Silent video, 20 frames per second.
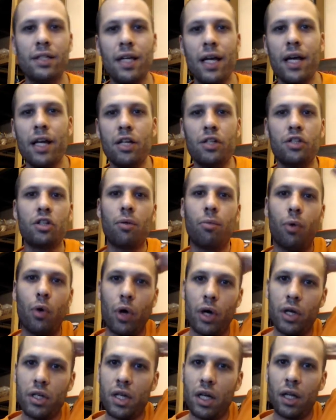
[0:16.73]
It is your
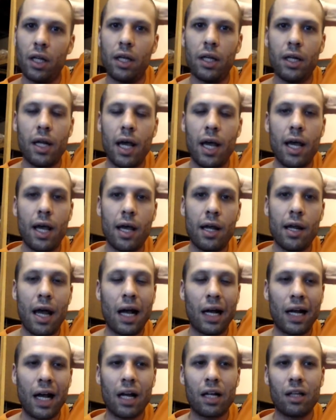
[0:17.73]
boy, Dillon, and
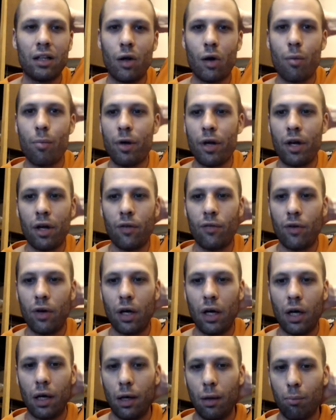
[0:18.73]
I got a little bit
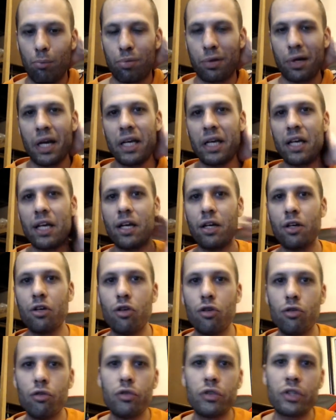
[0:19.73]
of breaking
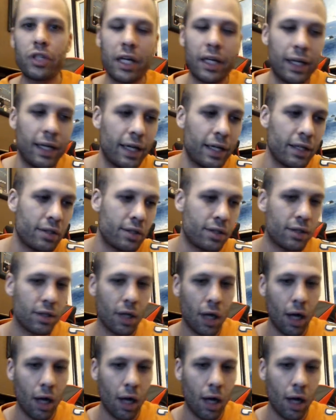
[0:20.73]
news, I guess.